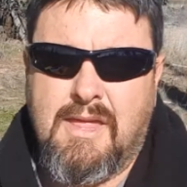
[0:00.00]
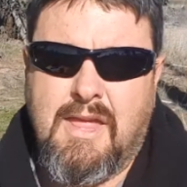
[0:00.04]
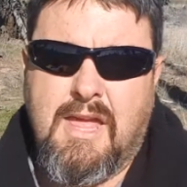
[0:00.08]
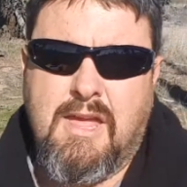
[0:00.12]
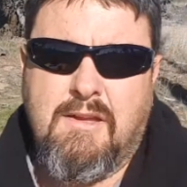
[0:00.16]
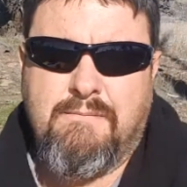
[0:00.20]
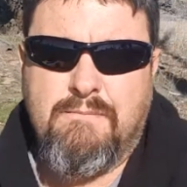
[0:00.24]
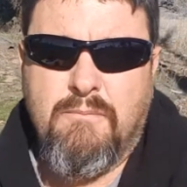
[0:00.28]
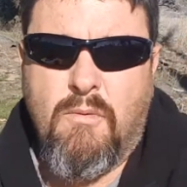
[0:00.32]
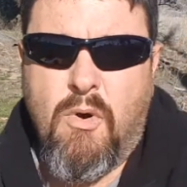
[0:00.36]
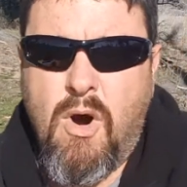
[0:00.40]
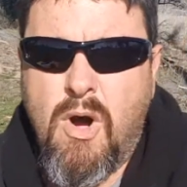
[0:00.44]

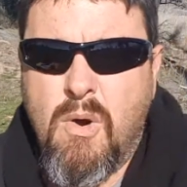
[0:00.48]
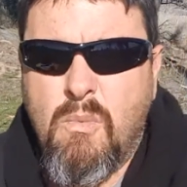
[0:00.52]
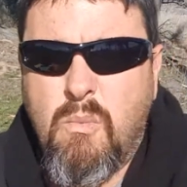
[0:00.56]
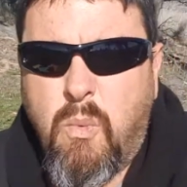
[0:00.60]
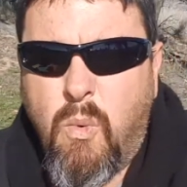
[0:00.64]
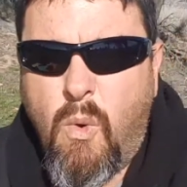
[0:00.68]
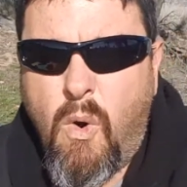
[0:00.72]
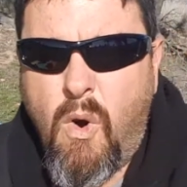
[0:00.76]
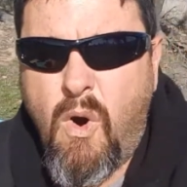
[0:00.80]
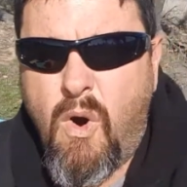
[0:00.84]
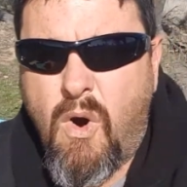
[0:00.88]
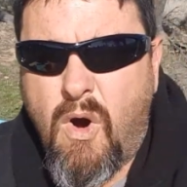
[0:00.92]
If my
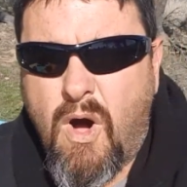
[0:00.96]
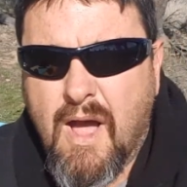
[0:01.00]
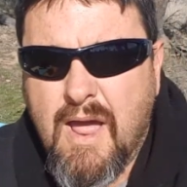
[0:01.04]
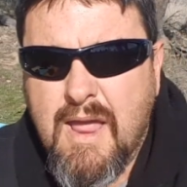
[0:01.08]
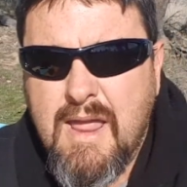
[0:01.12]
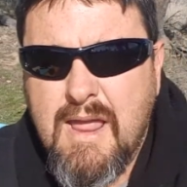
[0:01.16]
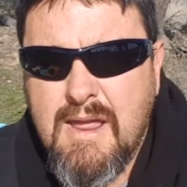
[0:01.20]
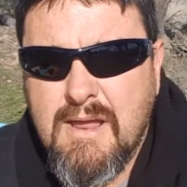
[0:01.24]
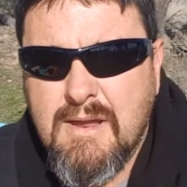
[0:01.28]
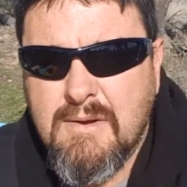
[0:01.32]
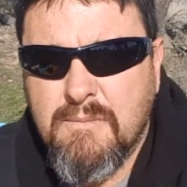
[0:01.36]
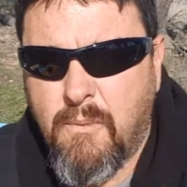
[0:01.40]

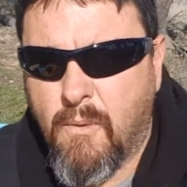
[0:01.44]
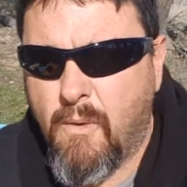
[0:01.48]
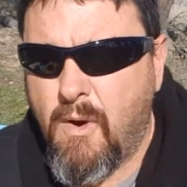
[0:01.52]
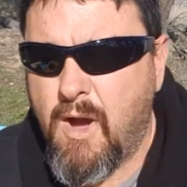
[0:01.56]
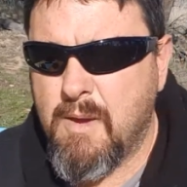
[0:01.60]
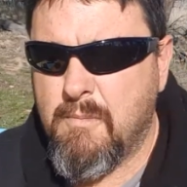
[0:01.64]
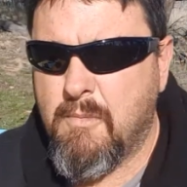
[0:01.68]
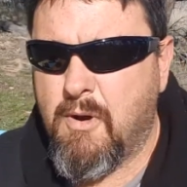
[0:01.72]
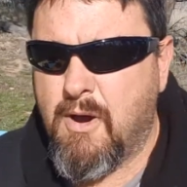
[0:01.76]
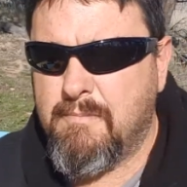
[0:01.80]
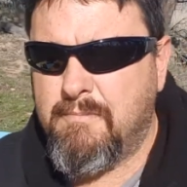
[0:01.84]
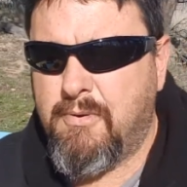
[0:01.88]
why
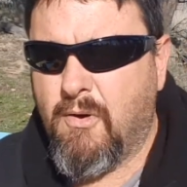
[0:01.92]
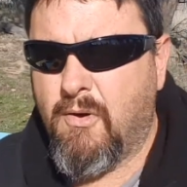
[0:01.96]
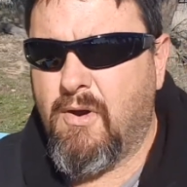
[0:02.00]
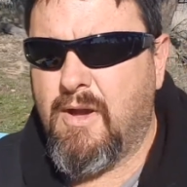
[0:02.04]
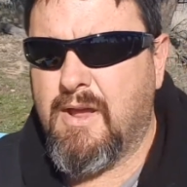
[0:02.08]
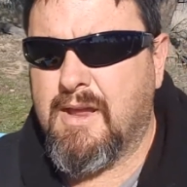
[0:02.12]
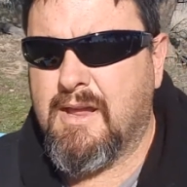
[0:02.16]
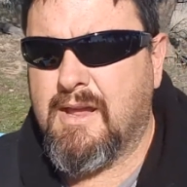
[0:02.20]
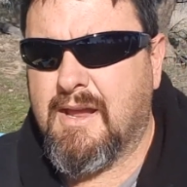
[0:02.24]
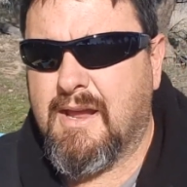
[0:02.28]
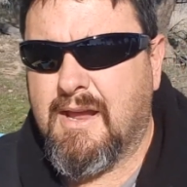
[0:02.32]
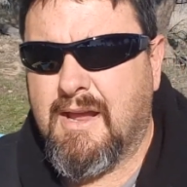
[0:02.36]
am I
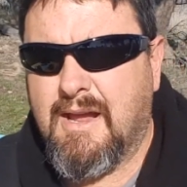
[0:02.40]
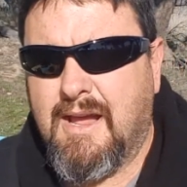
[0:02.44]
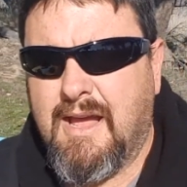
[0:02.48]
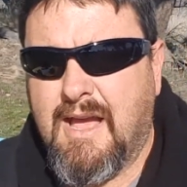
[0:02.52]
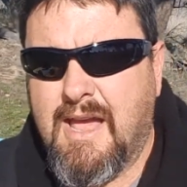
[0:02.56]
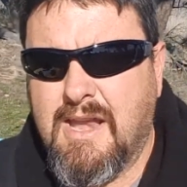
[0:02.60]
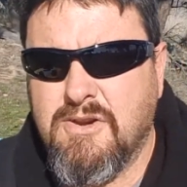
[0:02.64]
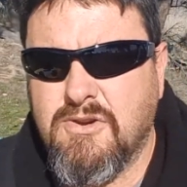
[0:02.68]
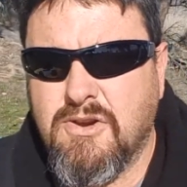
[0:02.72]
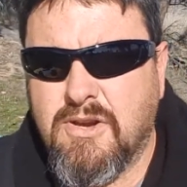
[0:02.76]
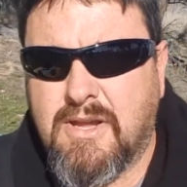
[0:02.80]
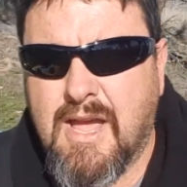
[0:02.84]
buying
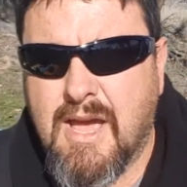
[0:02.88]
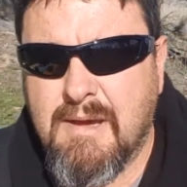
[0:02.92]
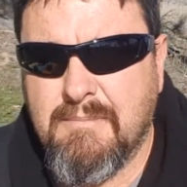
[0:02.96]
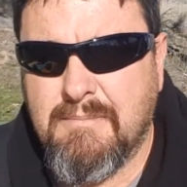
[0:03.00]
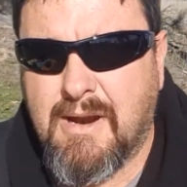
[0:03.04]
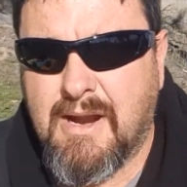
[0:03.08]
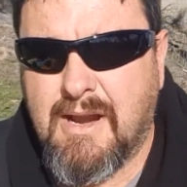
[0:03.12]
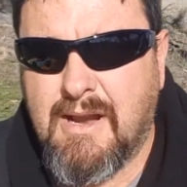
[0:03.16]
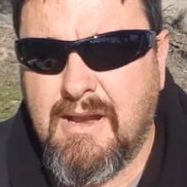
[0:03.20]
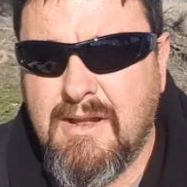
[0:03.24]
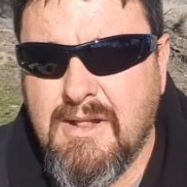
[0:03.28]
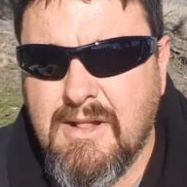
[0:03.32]
a new
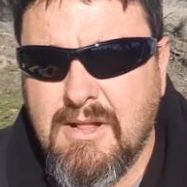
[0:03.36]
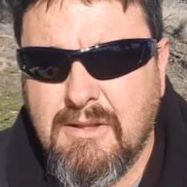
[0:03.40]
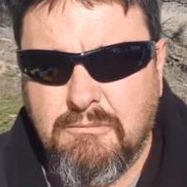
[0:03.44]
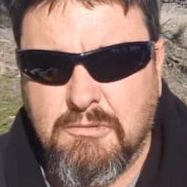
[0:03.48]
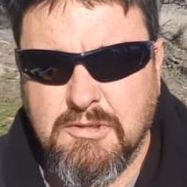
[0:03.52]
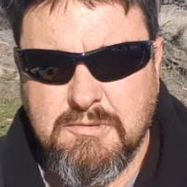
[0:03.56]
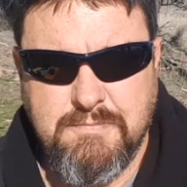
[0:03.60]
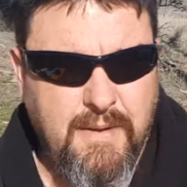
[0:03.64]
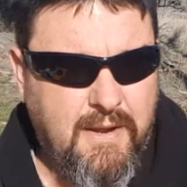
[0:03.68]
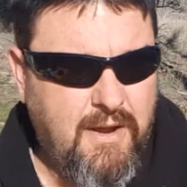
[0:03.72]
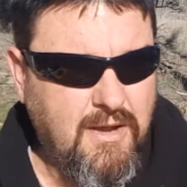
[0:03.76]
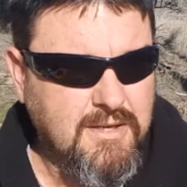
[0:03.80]
camera,
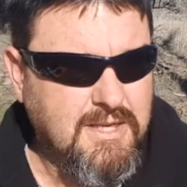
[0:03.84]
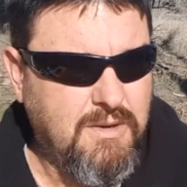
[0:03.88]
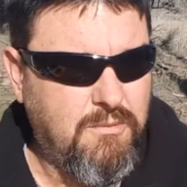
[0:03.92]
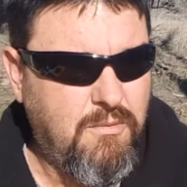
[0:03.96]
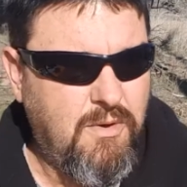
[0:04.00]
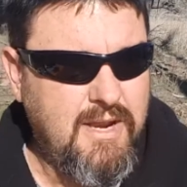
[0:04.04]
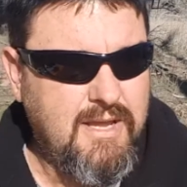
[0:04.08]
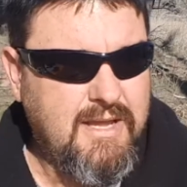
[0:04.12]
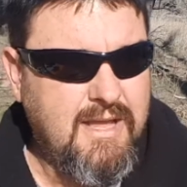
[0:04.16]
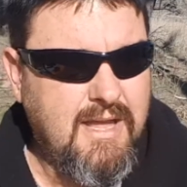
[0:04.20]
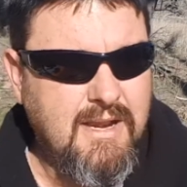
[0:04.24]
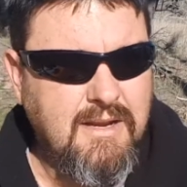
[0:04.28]
was because I
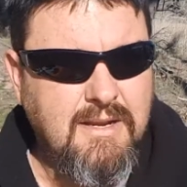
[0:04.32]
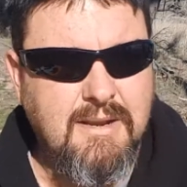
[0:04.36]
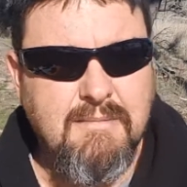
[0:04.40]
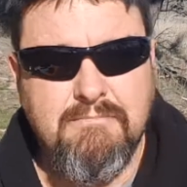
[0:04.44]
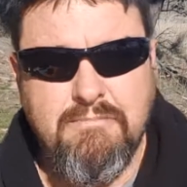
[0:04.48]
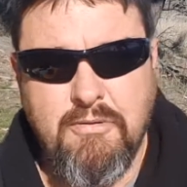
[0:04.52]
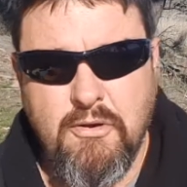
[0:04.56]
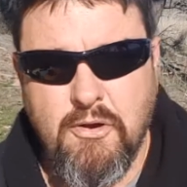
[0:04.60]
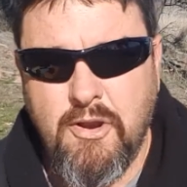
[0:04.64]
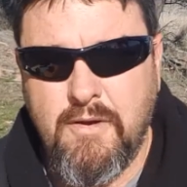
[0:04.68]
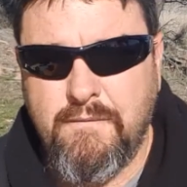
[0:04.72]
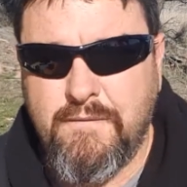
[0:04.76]
want to get into
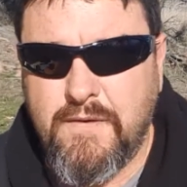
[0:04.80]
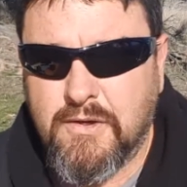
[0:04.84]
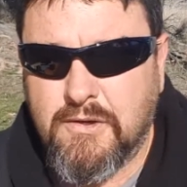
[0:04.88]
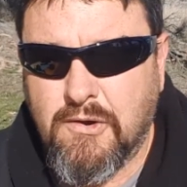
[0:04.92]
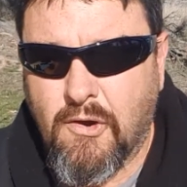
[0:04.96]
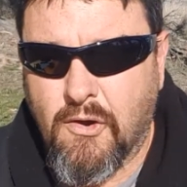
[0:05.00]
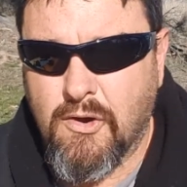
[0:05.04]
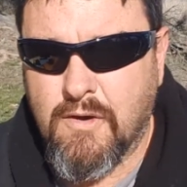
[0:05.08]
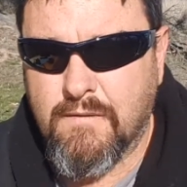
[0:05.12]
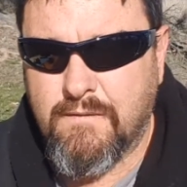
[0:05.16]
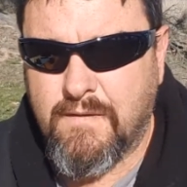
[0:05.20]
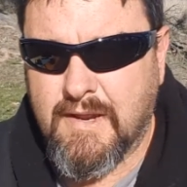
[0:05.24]
bird
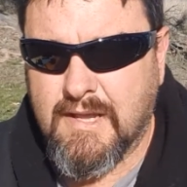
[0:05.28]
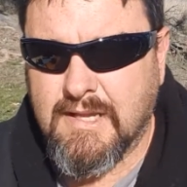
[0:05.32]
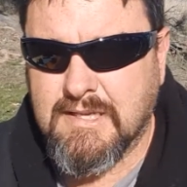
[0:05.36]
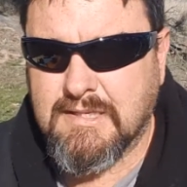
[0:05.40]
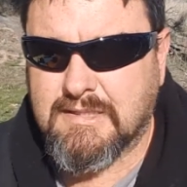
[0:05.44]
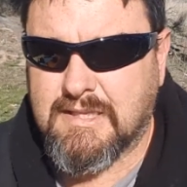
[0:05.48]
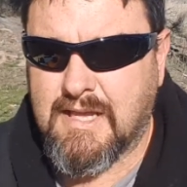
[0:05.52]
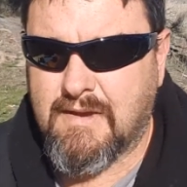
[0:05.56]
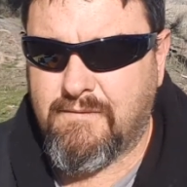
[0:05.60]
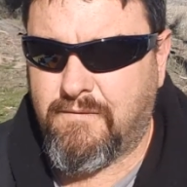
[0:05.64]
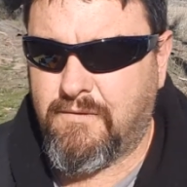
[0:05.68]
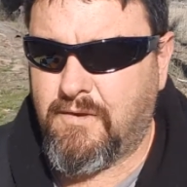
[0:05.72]
photography and
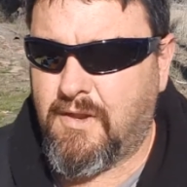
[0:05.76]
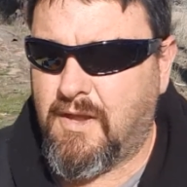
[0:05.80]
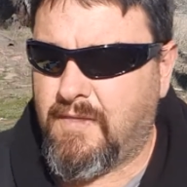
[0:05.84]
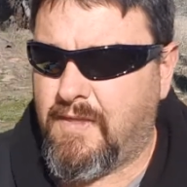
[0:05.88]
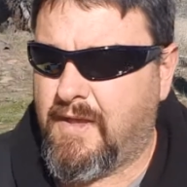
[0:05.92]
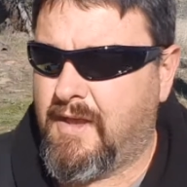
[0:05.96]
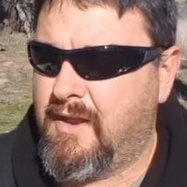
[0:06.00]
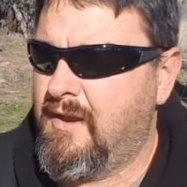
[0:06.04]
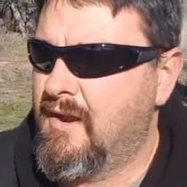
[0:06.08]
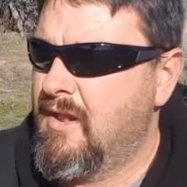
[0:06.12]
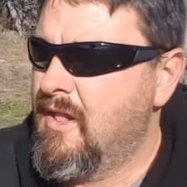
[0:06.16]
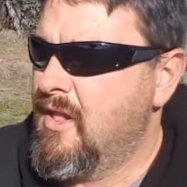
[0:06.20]
stuff like
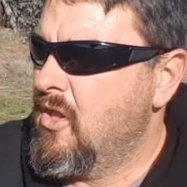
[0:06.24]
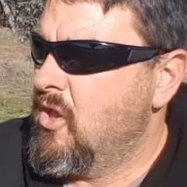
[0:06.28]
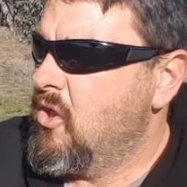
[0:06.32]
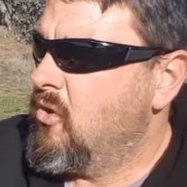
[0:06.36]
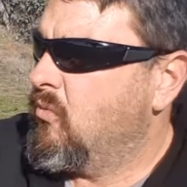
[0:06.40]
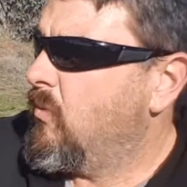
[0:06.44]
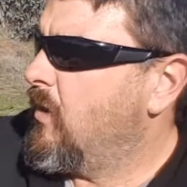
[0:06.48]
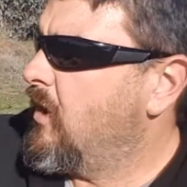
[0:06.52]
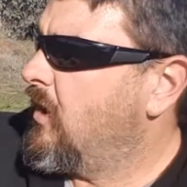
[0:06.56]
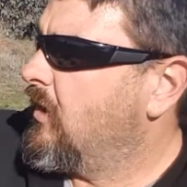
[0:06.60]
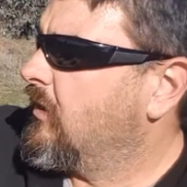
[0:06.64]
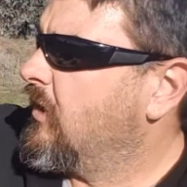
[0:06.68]
that,
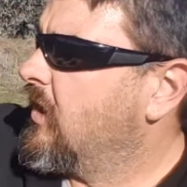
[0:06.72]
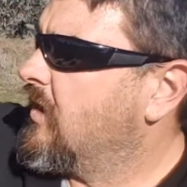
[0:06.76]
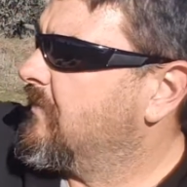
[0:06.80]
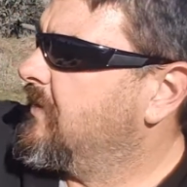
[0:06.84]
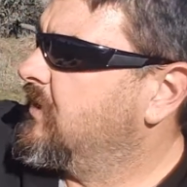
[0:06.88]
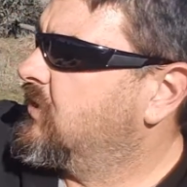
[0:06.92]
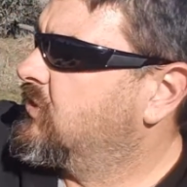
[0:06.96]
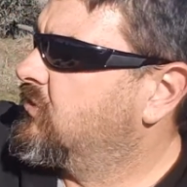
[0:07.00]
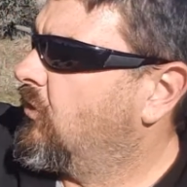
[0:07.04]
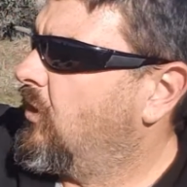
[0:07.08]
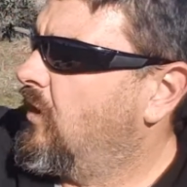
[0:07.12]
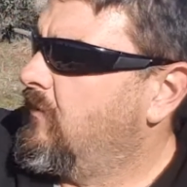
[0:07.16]
where I'm going to
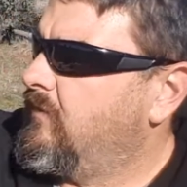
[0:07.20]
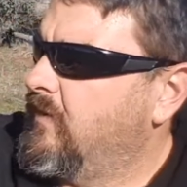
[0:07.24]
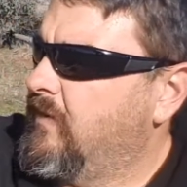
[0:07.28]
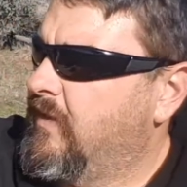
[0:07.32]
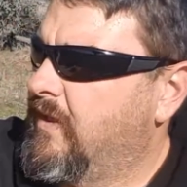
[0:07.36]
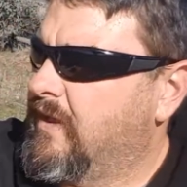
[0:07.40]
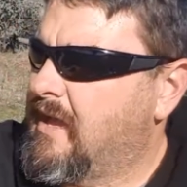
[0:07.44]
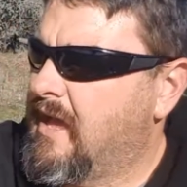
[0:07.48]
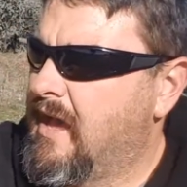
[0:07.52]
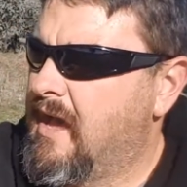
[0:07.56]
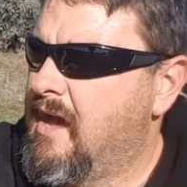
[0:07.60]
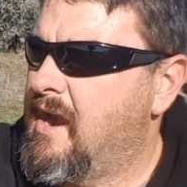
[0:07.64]
be driving
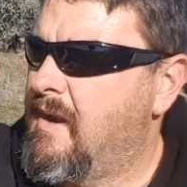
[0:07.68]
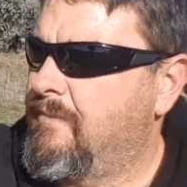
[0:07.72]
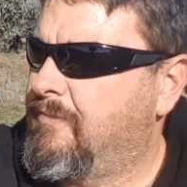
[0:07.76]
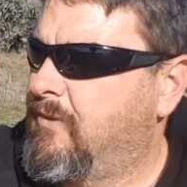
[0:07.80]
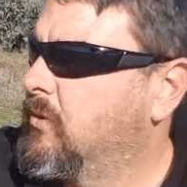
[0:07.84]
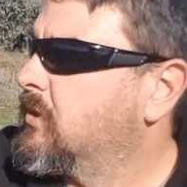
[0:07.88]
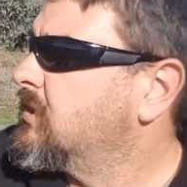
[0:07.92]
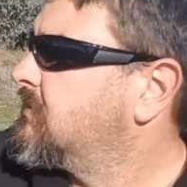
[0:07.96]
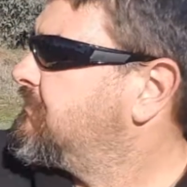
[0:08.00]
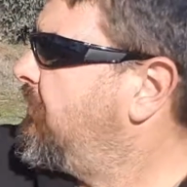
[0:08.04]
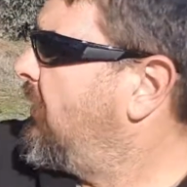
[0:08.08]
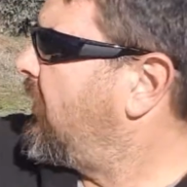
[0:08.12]
the car up
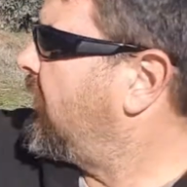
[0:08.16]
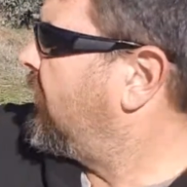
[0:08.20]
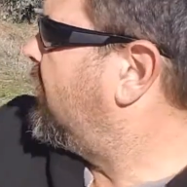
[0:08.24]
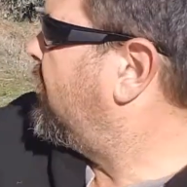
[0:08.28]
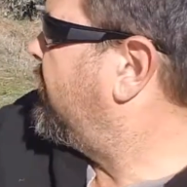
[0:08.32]
to a spot